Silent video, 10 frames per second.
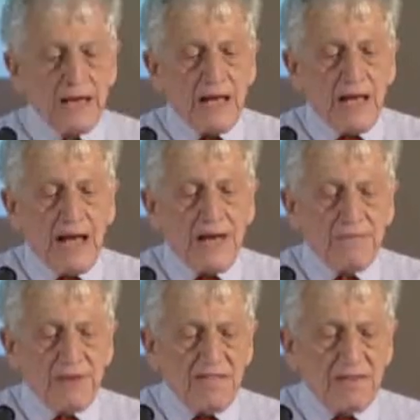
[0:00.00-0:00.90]

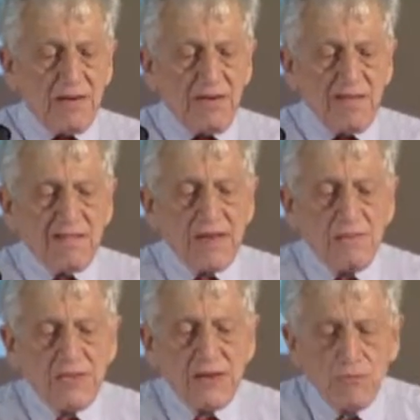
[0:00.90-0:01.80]
There is
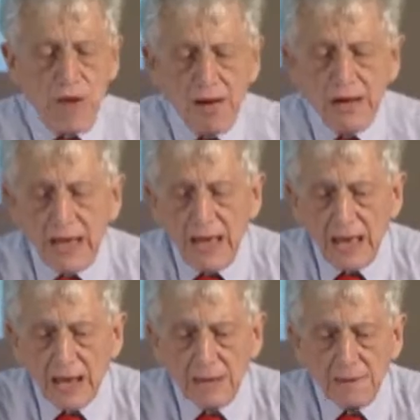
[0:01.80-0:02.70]
something wrong
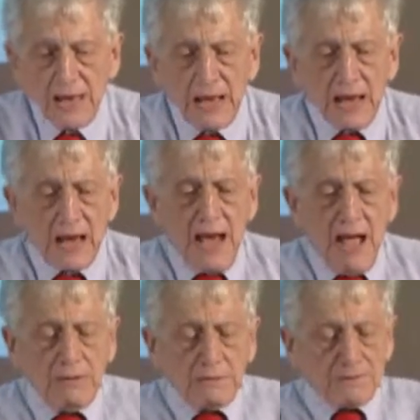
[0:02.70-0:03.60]
here.
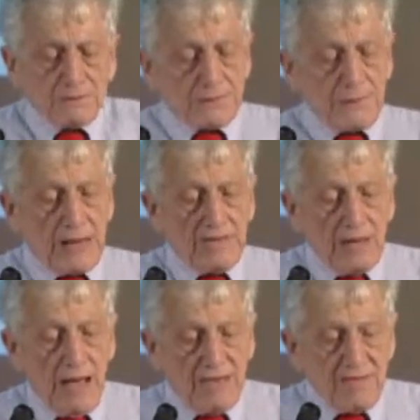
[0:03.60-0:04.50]
Now,
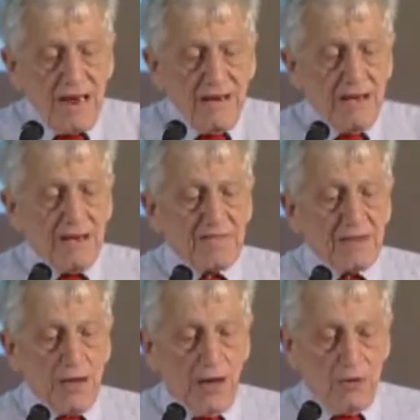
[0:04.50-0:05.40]
10 years
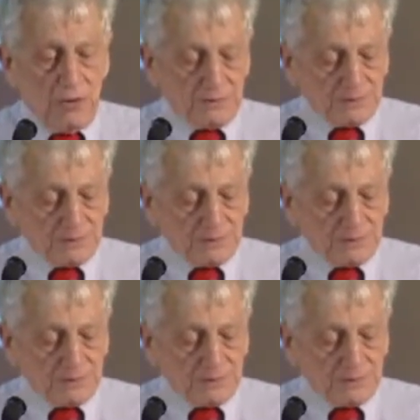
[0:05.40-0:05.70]
ago,